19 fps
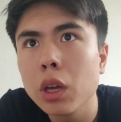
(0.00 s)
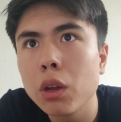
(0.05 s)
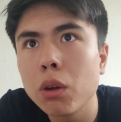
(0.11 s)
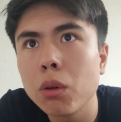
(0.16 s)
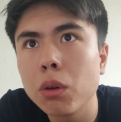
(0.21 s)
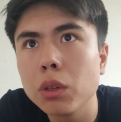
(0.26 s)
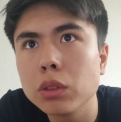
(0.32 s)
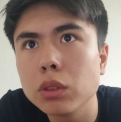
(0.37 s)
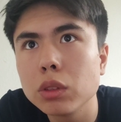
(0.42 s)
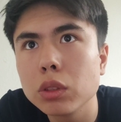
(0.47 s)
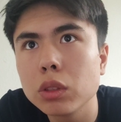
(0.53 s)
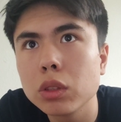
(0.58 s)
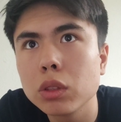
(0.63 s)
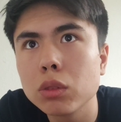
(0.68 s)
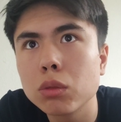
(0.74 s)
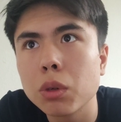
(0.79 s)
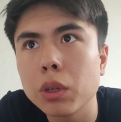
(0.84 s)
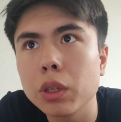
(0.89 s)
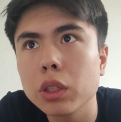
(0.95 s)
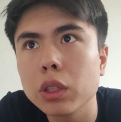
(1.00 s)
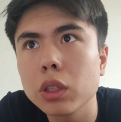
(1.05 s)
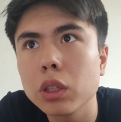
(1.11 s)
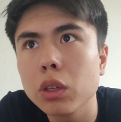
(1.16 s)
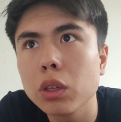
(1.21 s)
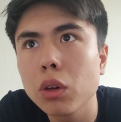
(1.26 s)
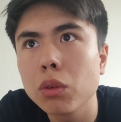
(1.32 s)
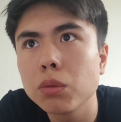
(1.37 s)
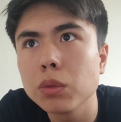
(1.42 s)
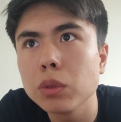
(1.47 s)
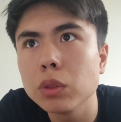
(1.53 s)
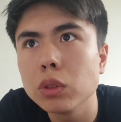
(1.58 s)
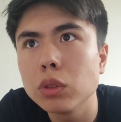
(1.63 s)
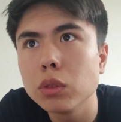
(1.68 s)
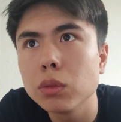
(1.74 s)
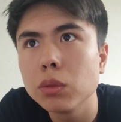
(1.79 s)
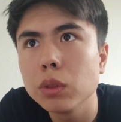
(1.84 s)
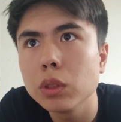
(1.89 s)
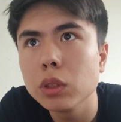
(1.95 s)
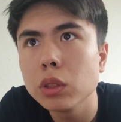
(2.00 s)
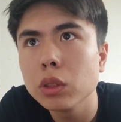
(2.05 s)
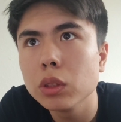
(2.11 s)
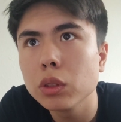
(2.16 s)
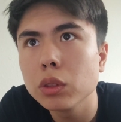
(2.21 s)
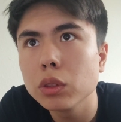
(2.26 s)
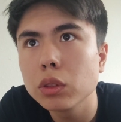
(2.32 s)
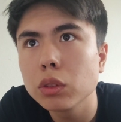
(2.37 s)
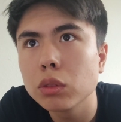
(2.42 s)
hierarchical ranking of individuals